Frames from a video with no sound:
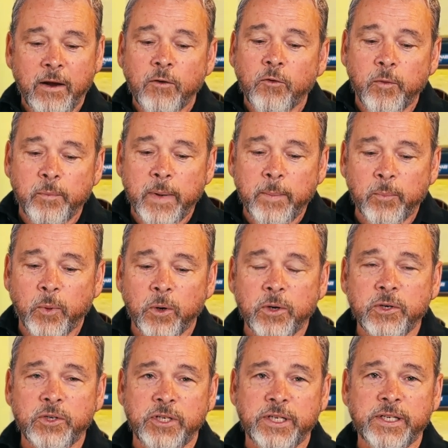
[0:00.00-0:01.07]
Remember
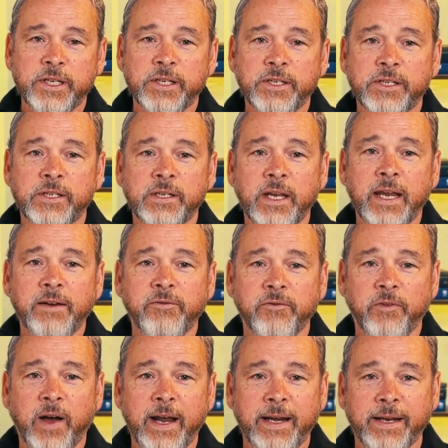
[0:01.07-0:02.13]
Jesus
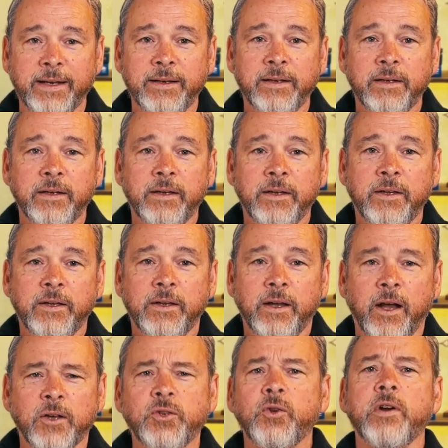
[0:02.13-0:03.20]
invited
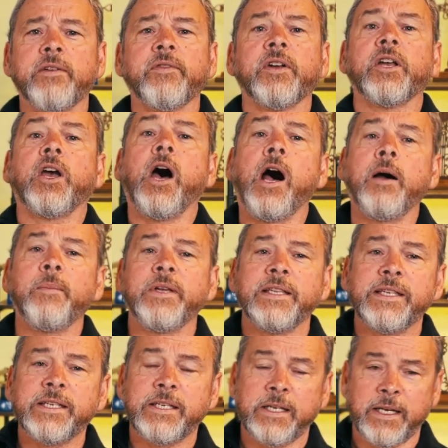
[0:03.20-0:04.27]
a sort of a come
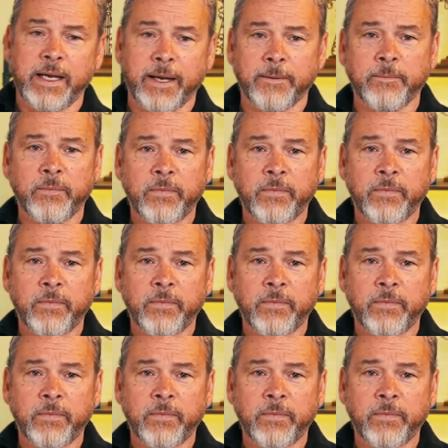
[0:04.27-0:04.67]
and see.